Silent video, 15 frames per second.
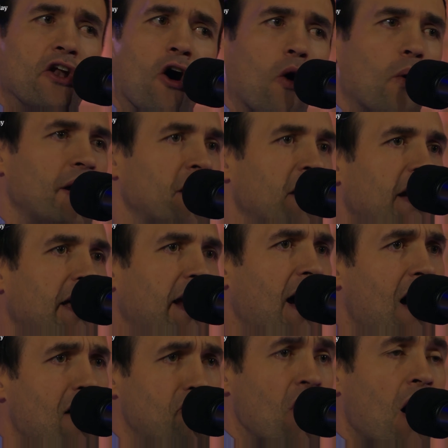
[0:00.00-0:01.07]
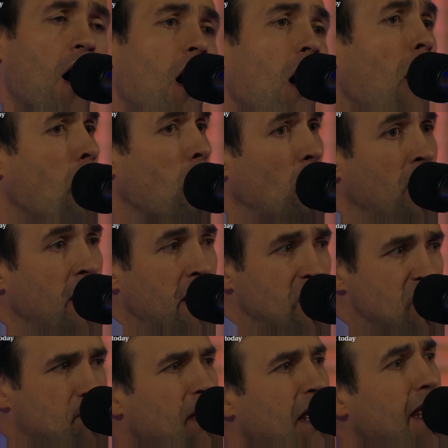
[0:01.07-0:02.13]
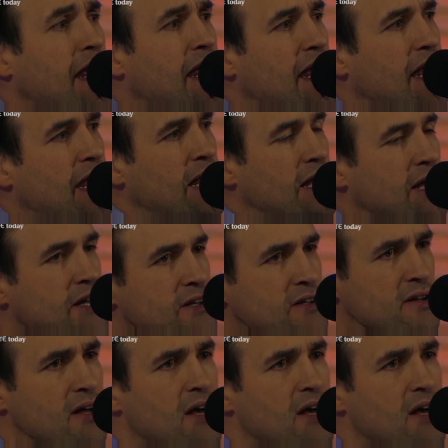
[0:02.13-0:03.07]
knowing that I've always been